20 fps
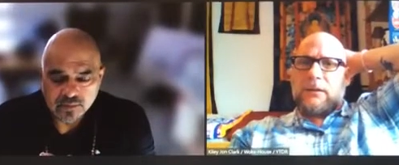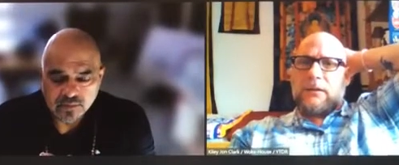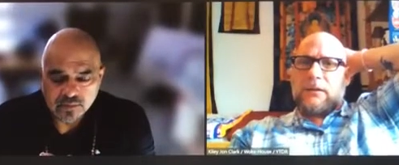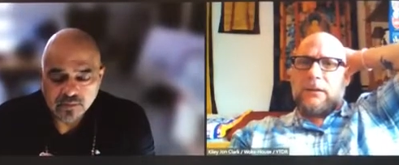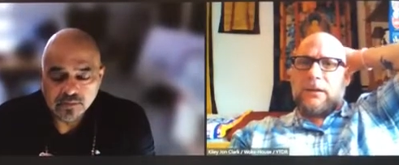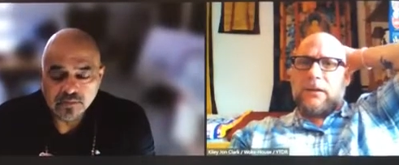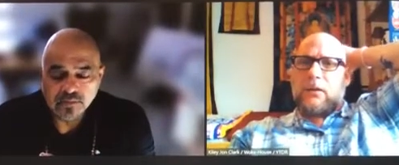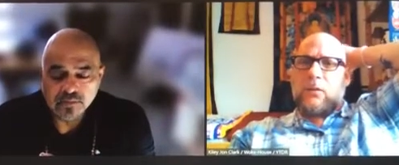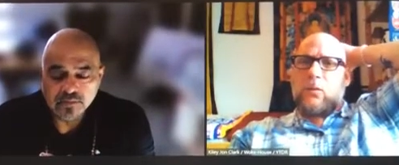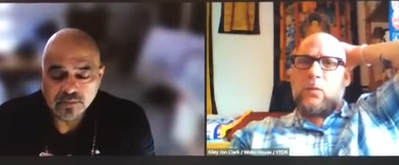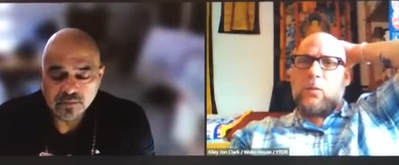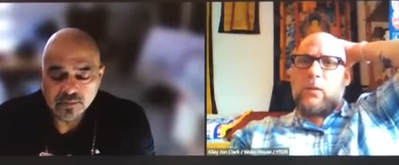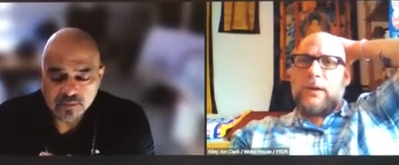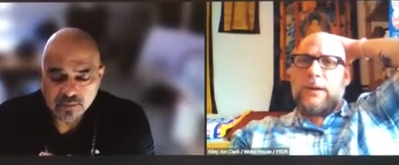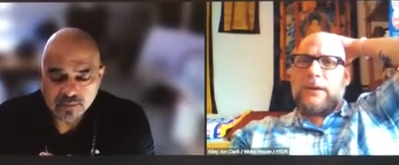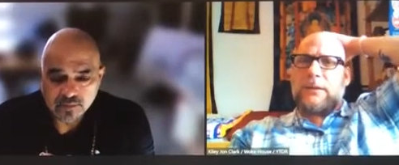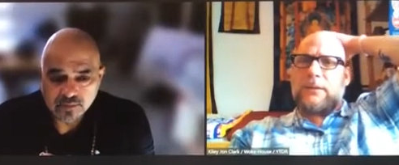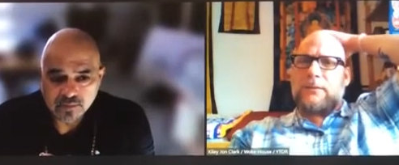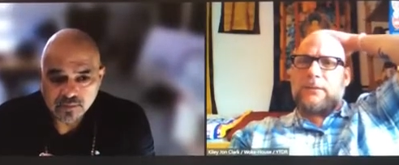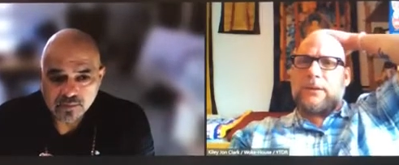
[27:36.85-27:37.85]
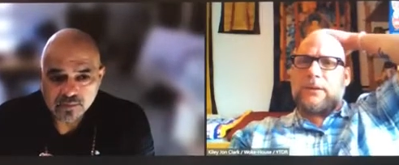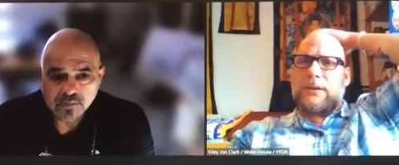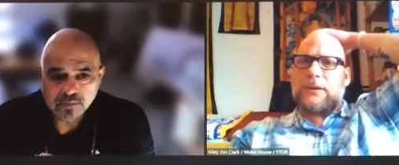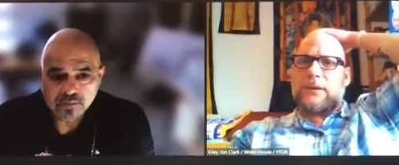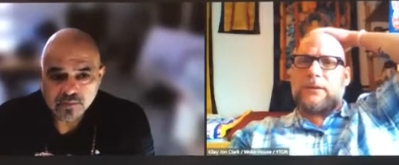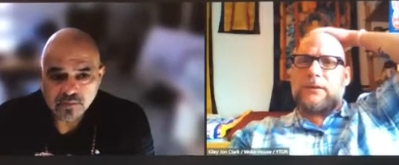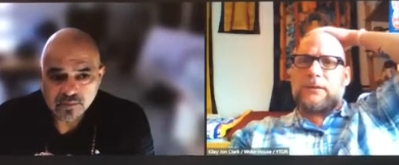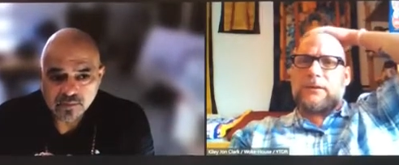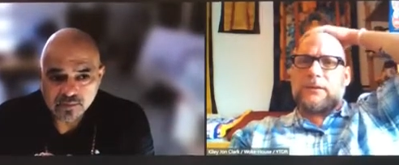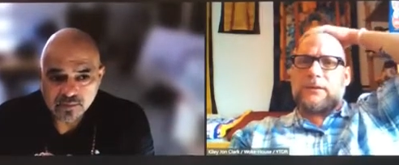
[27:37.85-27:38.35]
Speaker 1: Like, wait a
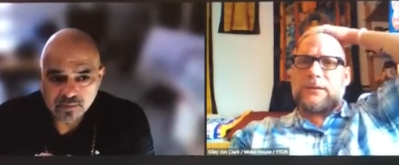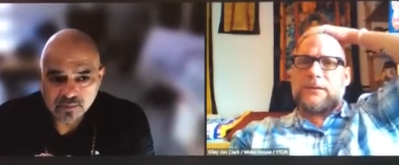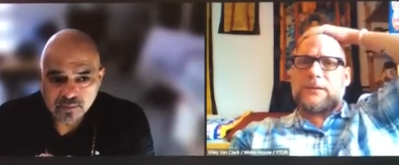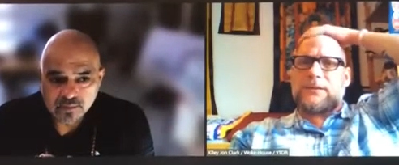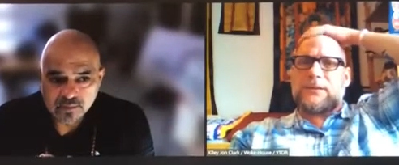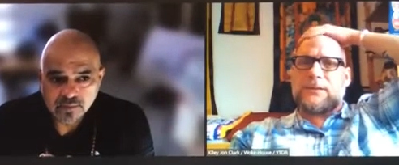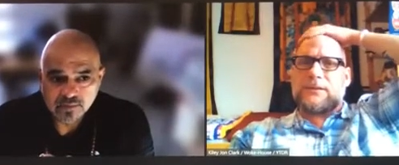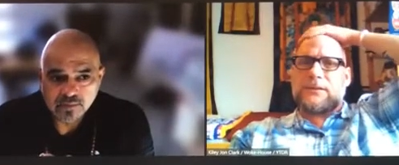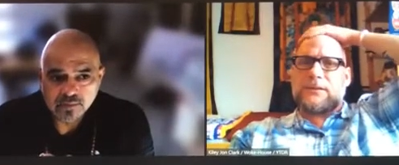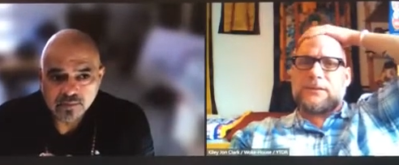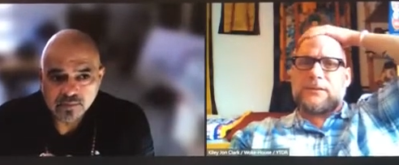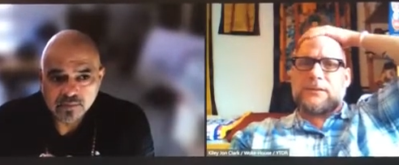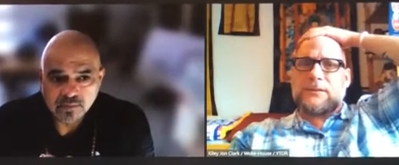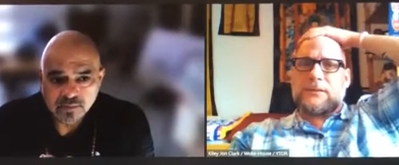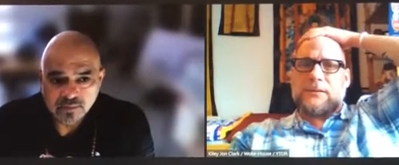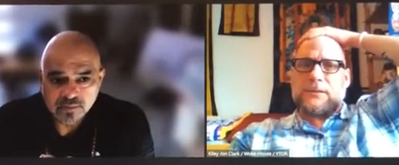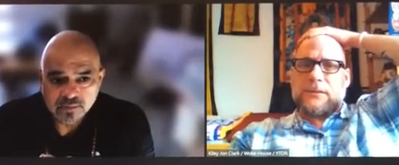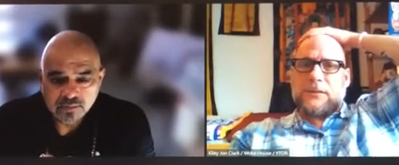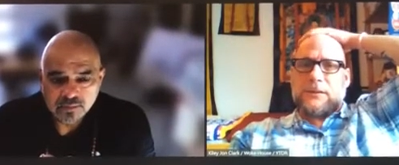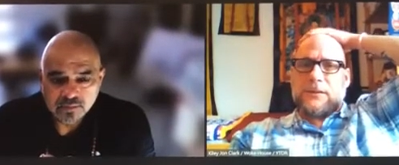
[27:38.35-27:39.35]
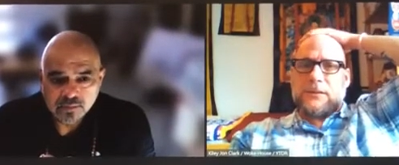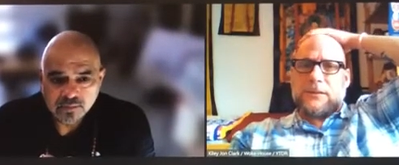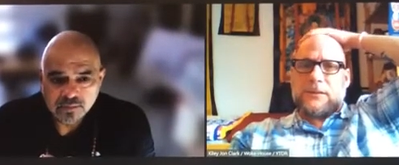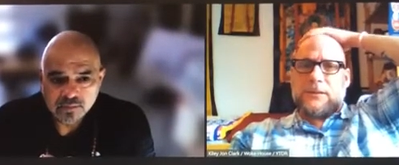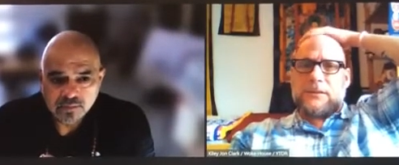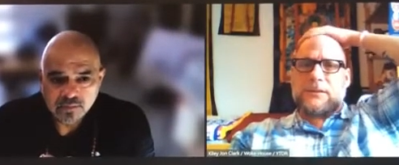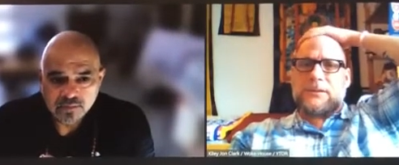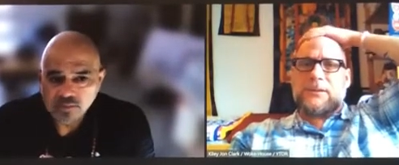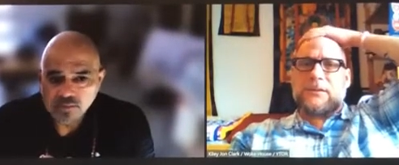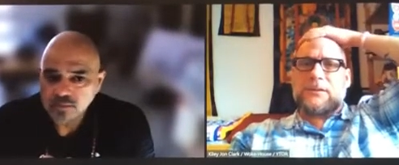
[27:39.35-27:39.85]
minute, this is
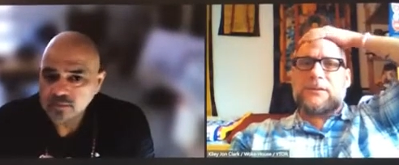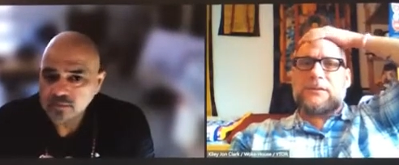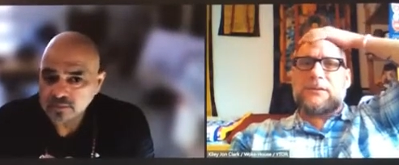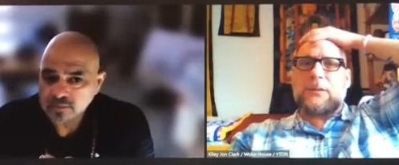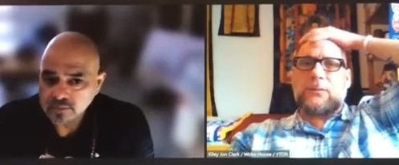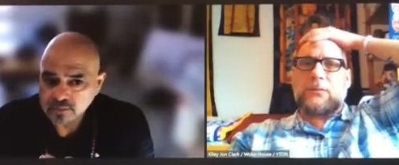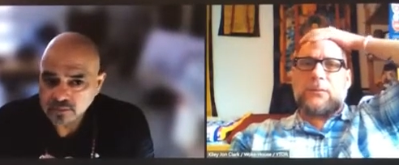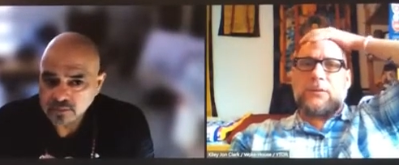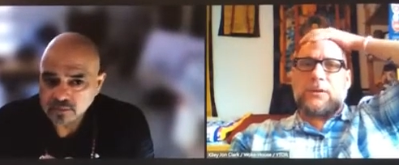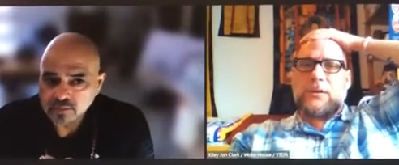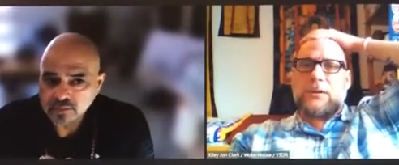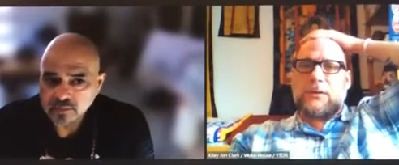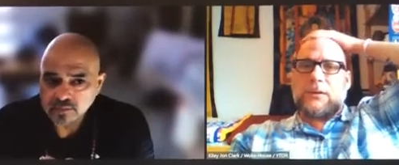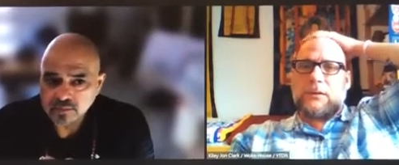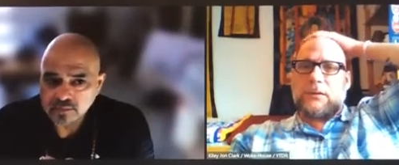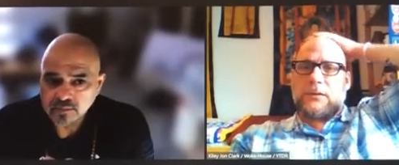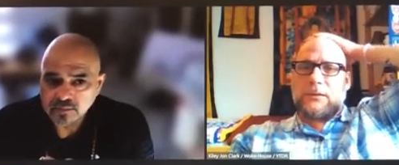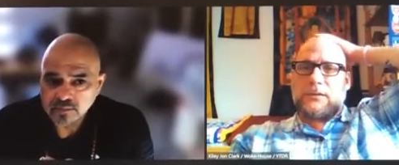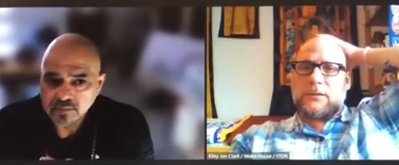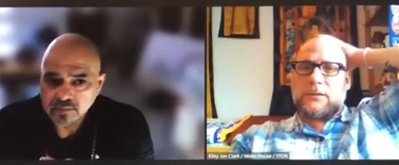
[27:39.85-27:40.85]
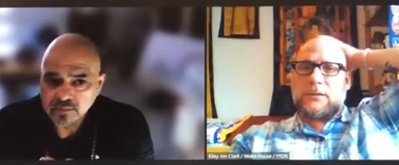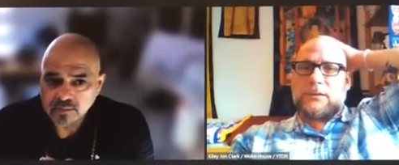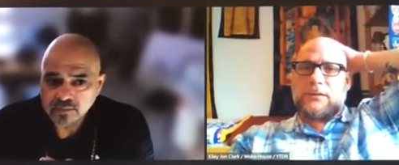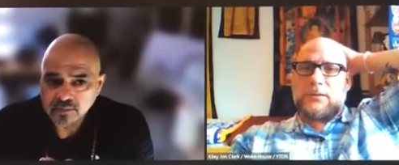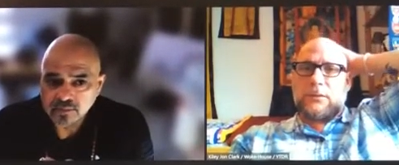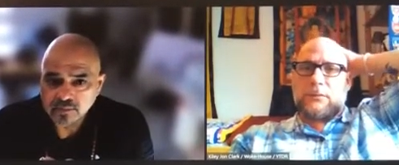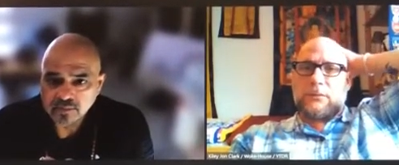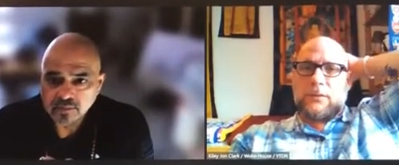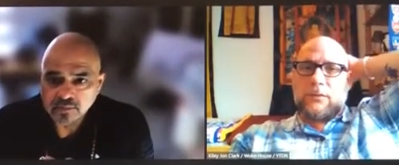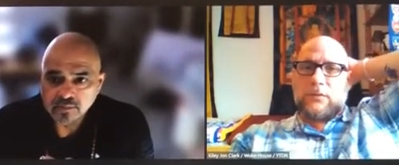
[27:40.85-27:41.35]
this is something this is
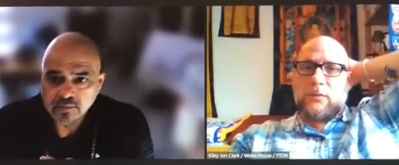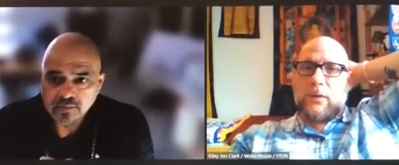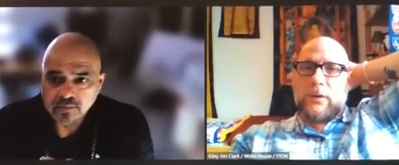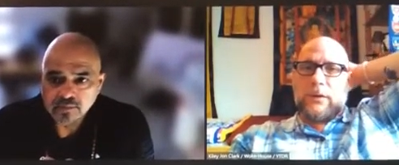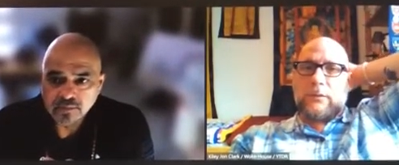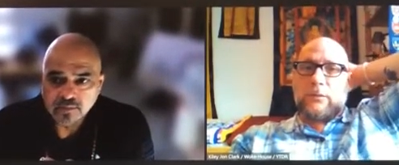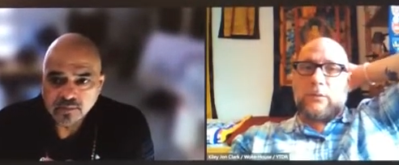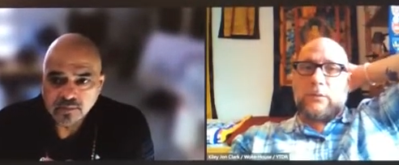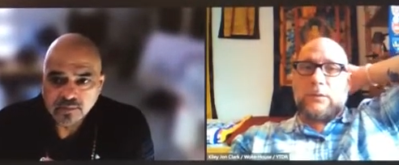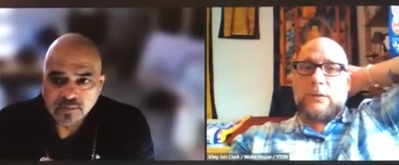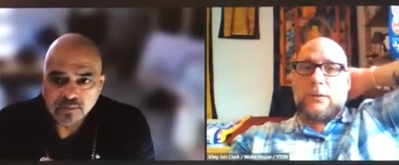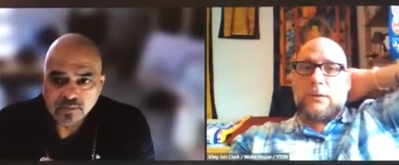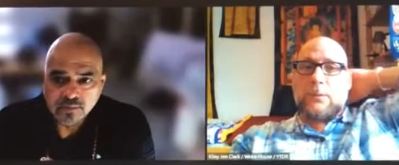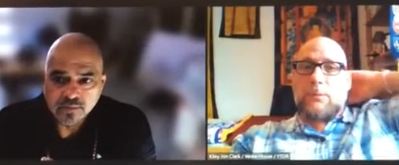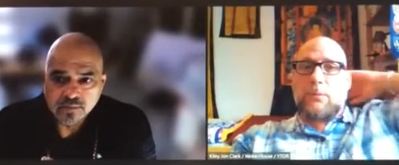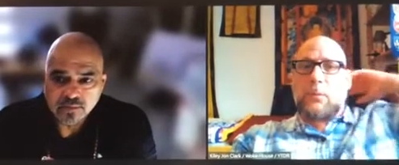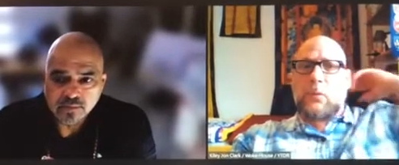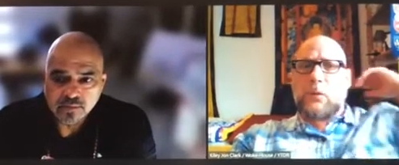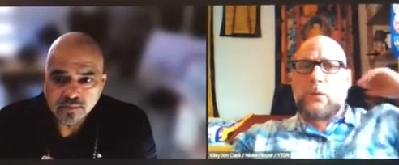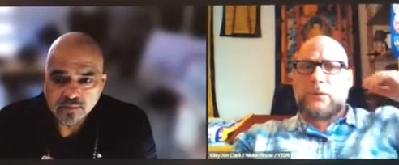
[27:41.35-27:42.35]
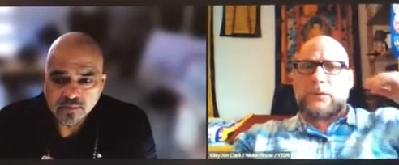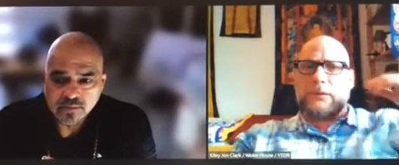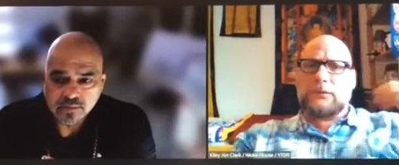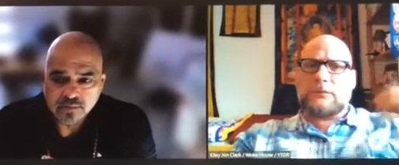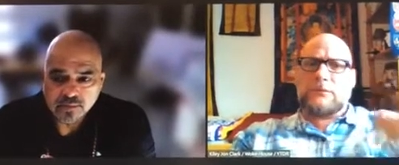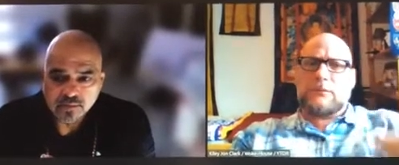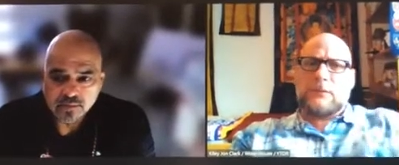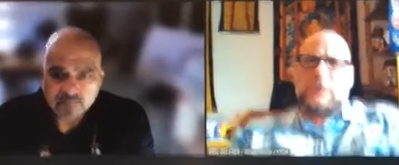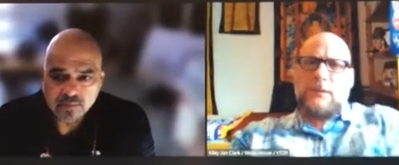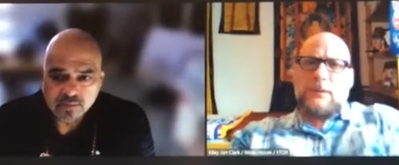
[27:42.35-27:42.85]
something re- really important